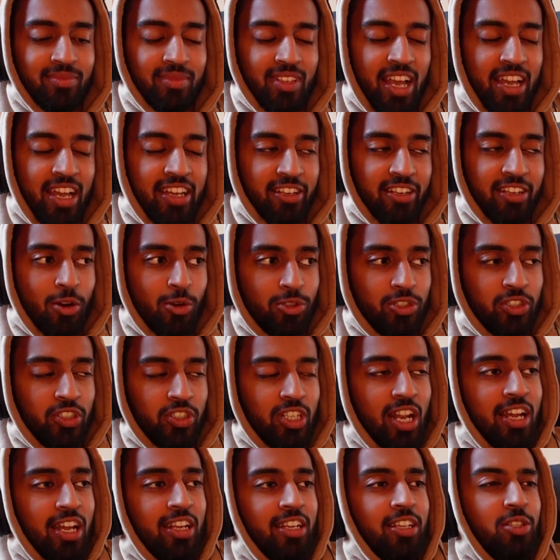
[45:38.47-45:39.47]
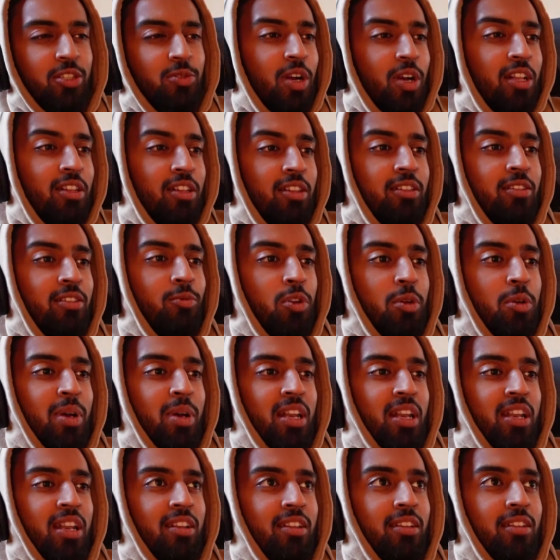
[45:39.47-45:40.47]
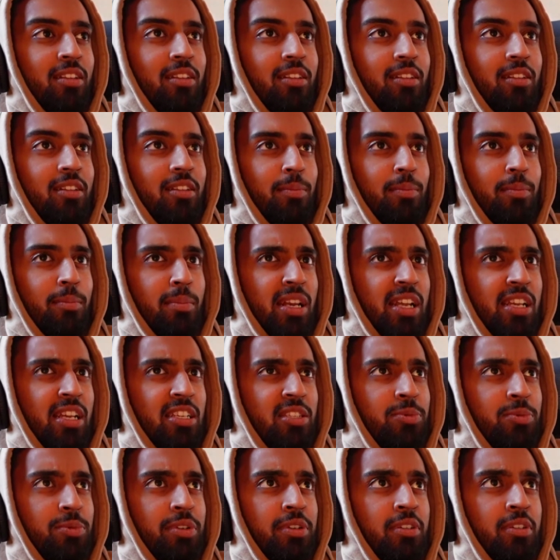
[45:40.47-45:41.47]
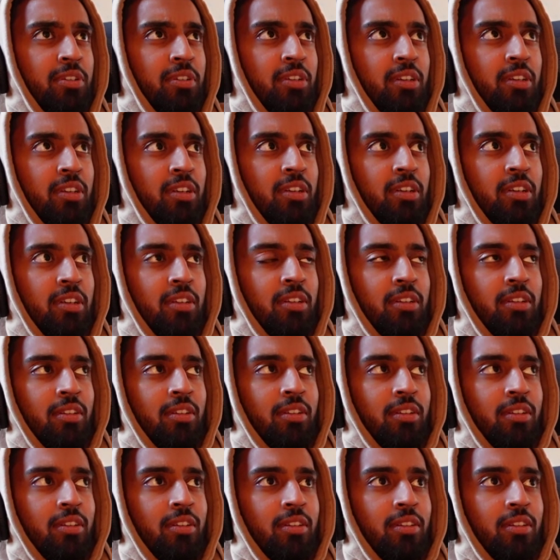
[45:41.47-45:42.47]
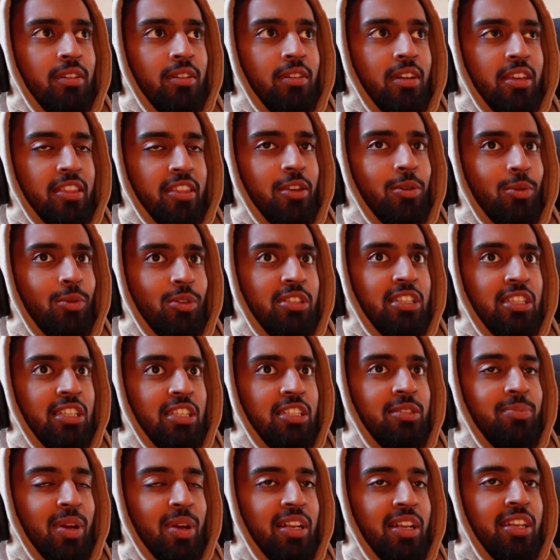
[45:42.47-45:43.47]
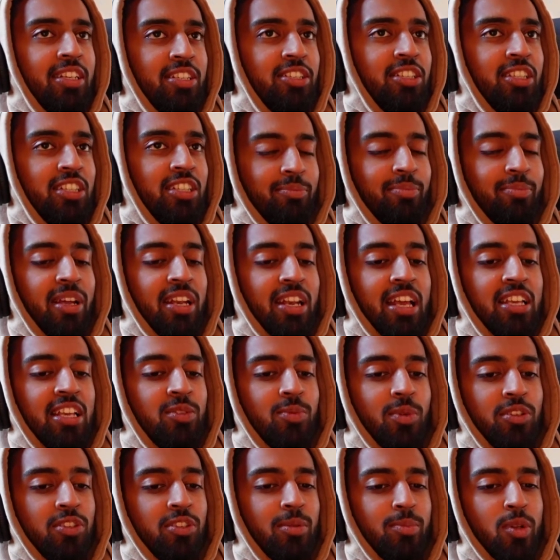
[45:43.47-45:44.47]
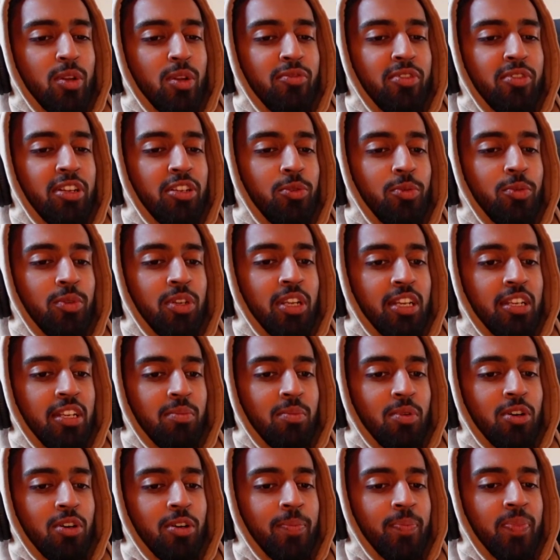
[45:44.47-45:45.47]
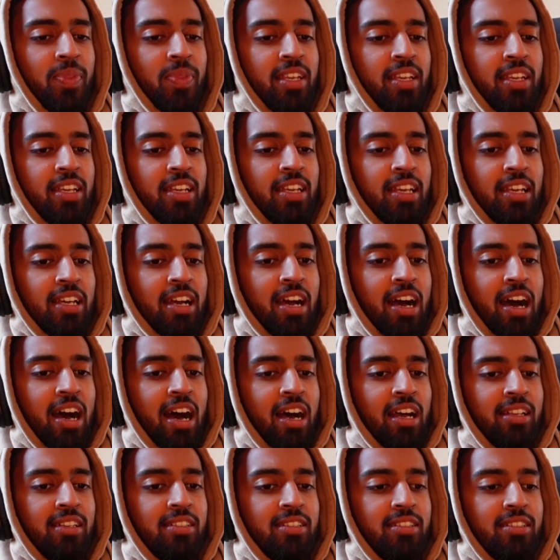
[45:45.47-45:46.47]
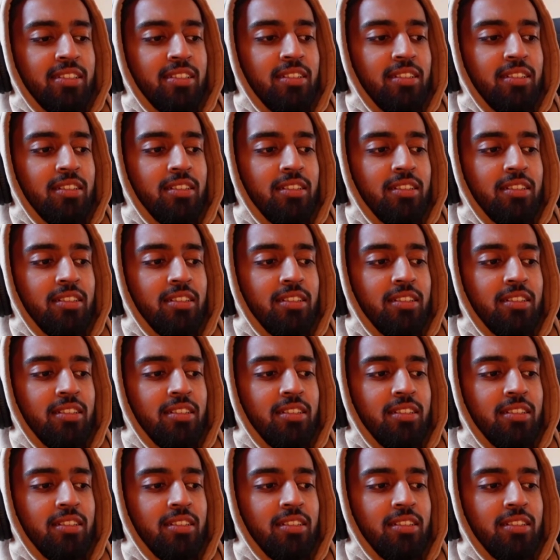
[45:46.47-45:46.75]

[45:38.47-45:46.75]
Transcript: I had a coaching client as well. One of my last one. I think he's literally my last one because I'm not really doing it anymore. And